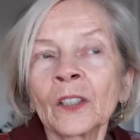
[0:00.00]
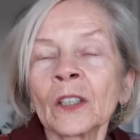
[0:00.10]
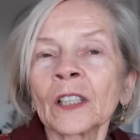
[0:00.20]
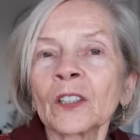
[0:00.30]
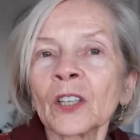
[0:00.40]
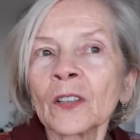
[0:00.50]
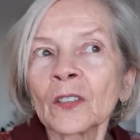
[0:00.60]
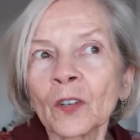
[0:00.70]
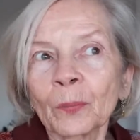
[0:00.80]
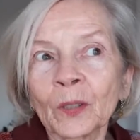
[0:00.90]
Do you know, I'm gonna turn
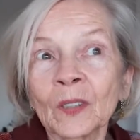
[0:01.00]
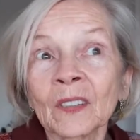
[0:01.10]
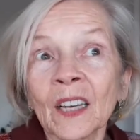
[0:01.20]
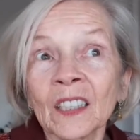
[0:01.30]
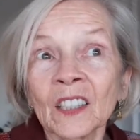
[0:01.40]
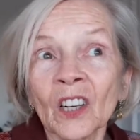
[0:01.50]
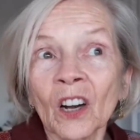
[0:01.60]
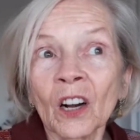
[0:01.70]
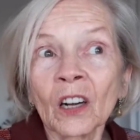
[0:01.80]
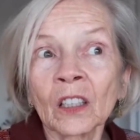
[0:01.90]
this off because it's getting
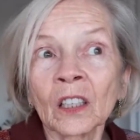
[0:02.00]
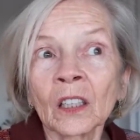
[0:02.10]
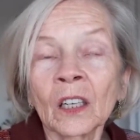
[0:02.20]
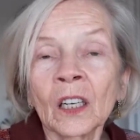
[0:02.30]
dark